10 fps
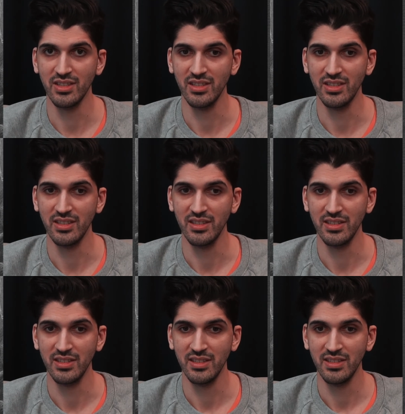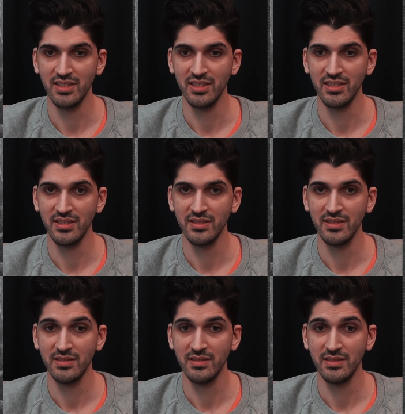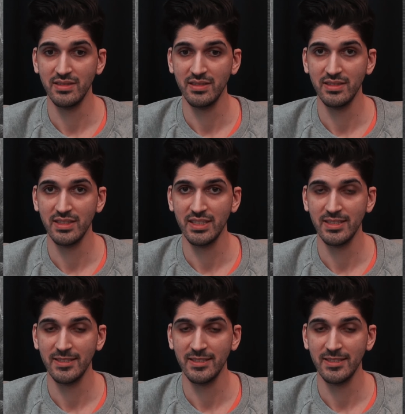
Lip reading: (silence)